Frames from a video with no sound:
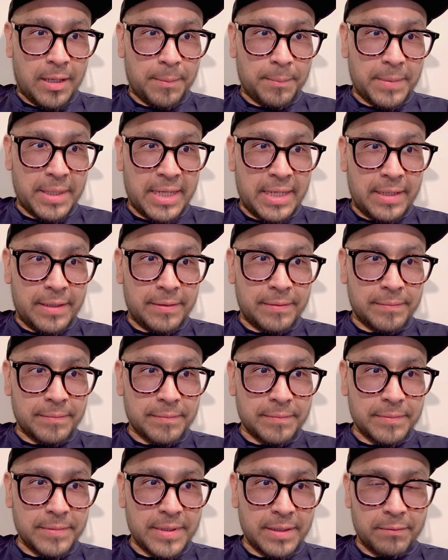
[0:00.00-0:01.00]
and
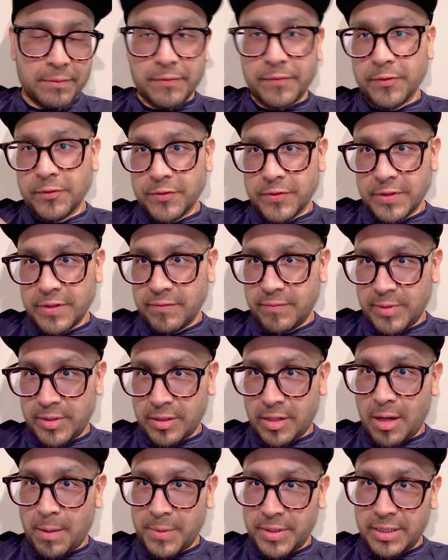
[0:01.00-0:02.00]
they refuse to give you an
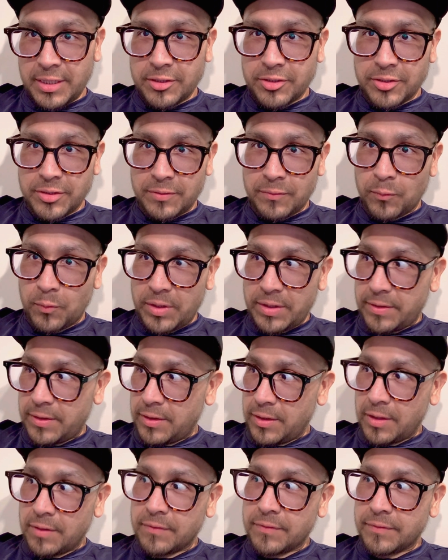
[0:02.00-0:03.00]
accommodation with
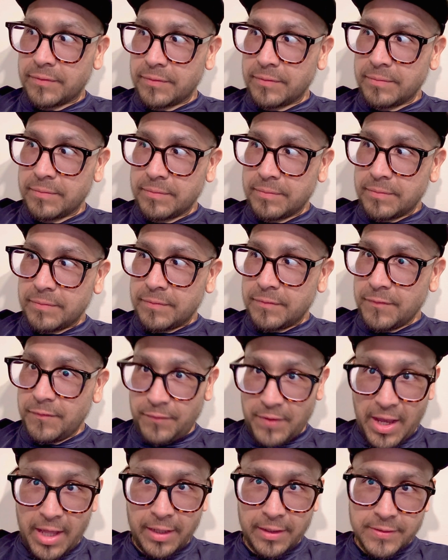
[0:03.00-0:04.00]
enough
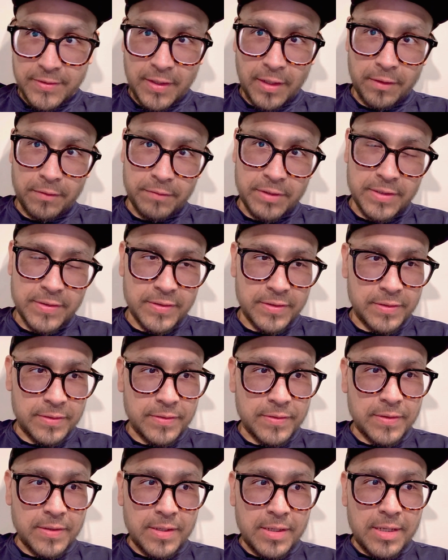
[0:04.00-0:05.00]
valid, solid
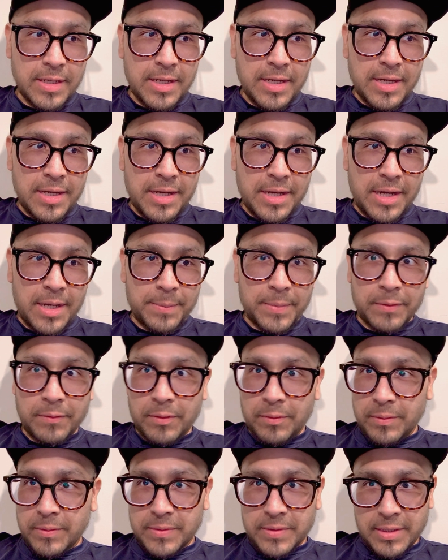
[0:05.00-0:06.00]
reasons. I'm like, well,
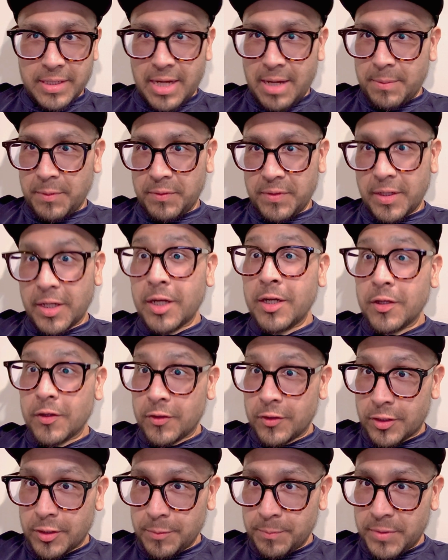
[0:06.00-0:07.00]
what's going to happen with any other
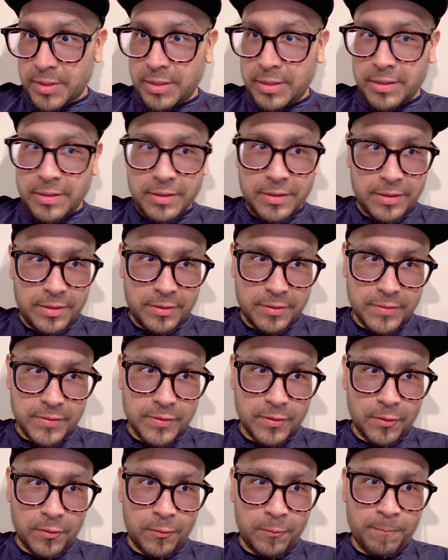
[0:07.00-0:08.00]
company?
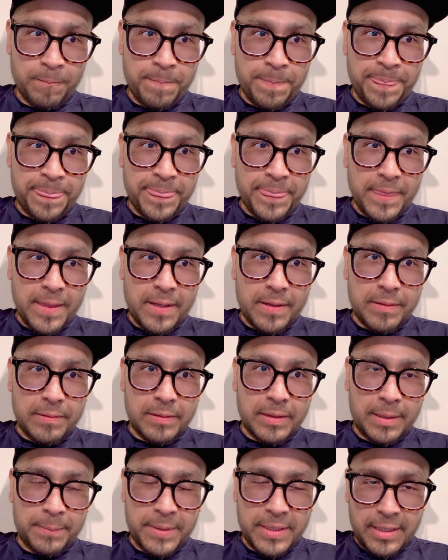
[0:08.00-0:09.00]
So,
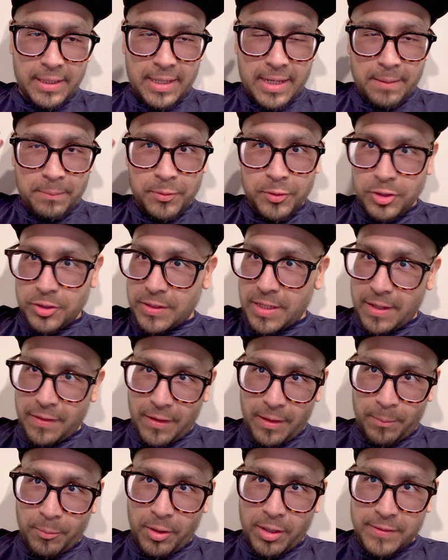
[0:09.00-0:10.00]
I got to push that
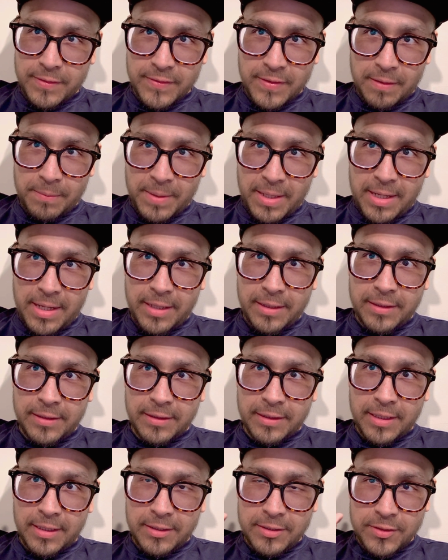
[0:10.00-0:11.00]
thought process out of my head and
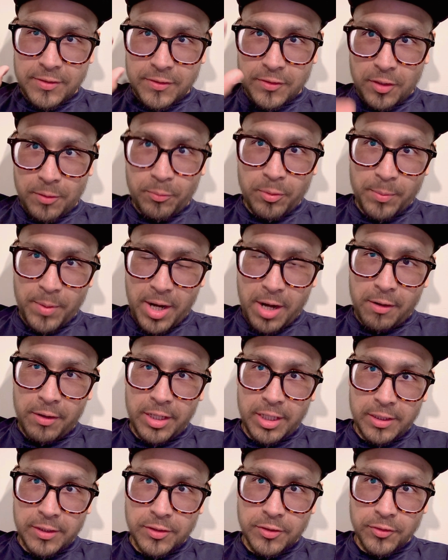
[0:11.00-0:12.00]
kind of just start preparing
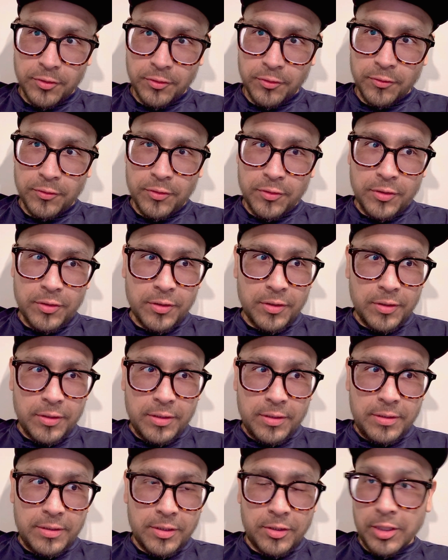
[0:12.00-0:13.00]
into,
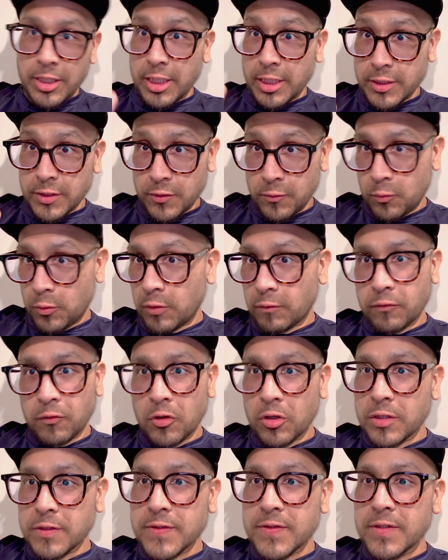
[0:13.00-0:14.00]
getting into the
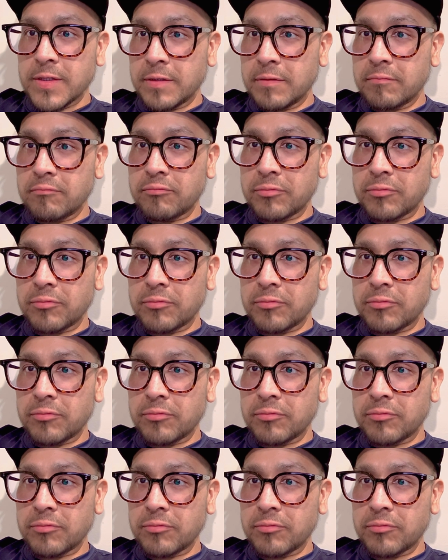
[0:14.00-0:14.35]
workforce and,